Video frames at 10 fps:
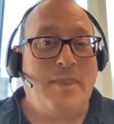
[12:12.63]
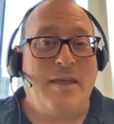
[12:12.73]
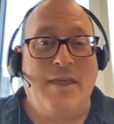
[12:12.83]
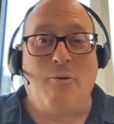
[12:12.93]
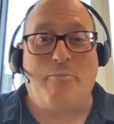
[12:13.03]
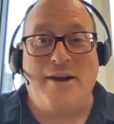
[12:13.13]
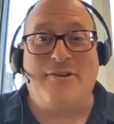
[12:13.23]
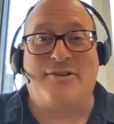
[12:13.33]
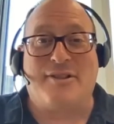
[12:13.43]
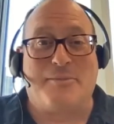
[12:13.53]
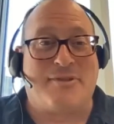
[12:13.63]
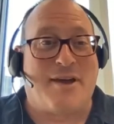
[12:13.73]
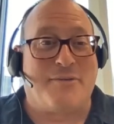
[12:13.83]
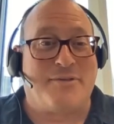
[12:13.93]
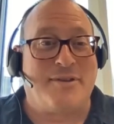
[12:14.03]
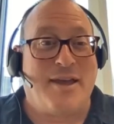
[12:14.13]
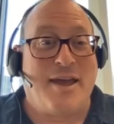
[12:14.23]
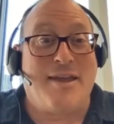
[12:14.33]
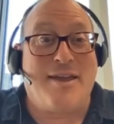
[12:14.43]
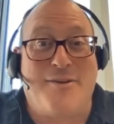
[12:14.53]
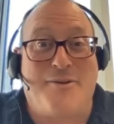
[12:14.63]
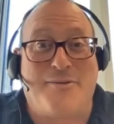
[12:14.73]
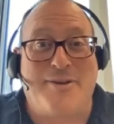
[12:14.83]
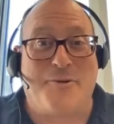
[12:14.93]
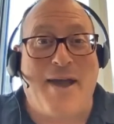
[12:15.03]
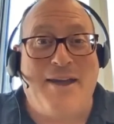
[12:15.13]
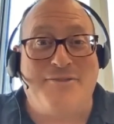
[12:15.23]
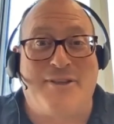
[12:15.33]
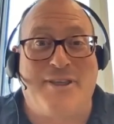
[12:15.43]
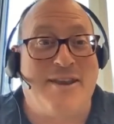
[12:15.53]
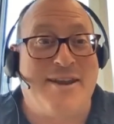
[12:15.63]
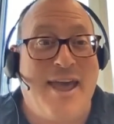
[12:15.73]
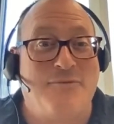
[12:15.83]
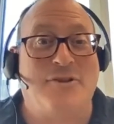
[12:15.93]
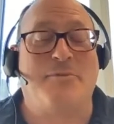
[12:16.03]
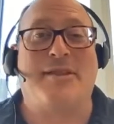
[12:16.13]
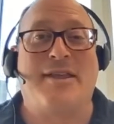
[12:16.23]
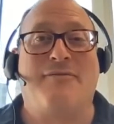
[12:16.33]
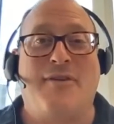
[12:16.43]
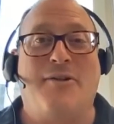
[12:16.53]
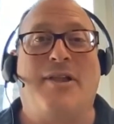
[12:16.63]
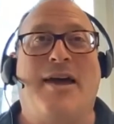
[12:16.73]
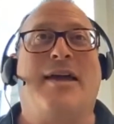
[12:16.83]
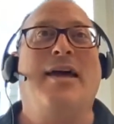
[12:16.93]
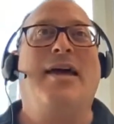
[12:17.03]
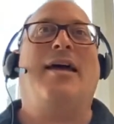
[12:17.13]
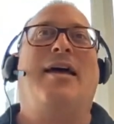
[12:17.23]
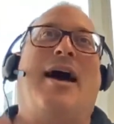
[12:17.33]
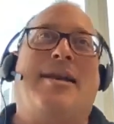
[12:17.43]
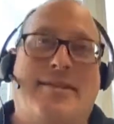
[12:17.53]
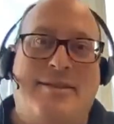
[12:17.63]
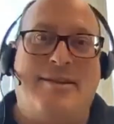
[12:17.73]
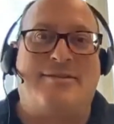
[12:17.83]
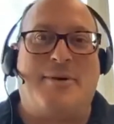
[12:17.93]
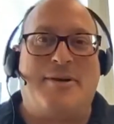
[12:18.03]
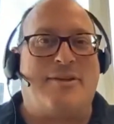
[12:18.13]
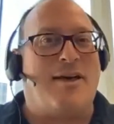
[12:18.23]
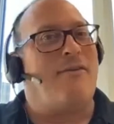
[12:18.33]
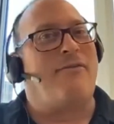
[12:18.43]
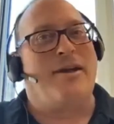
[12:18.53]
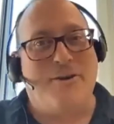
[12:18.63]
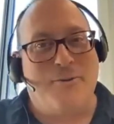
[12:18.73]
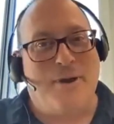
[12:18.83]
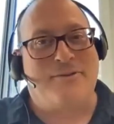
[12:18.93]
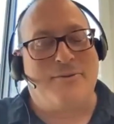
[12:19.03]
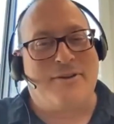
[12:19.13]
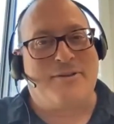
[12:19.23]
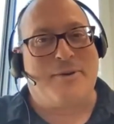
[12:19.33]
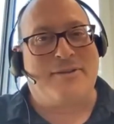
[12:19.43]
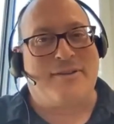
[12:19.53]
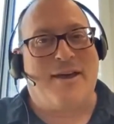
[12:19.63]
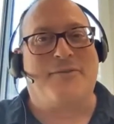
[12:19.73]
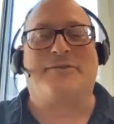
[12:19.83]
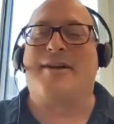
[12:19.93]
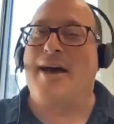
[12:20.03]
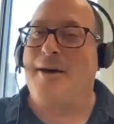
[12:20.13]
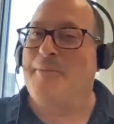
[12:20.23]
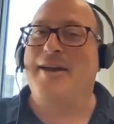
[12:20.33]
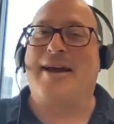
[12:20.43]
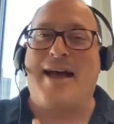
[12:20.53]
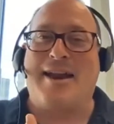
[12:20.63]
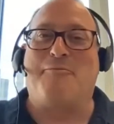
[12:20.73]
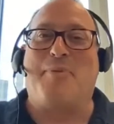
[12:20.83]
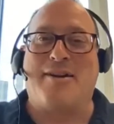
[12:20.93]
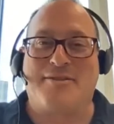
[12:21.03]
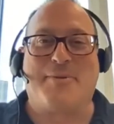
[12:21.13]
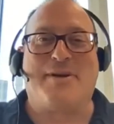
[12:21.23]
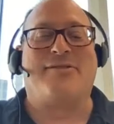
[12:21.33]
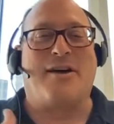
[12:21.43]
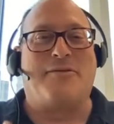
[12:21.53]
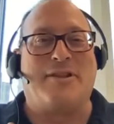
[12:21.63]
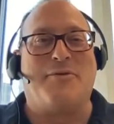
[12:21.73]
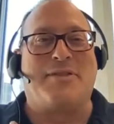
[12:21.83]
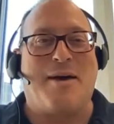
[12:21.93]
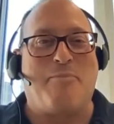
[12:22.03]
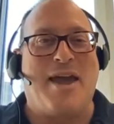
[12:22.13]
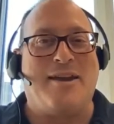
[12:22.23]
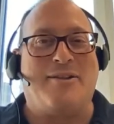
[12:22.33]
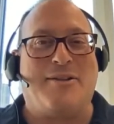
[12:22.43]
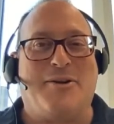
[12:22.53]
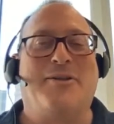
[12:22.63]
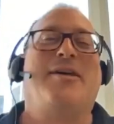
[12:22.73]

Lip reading: They were punishing themselves, irrationally. They didn't have to, but they felt like, I did this to myself. I knew I was doing it to myself. So now I'm going to kind of punish myself and live with that pain a little,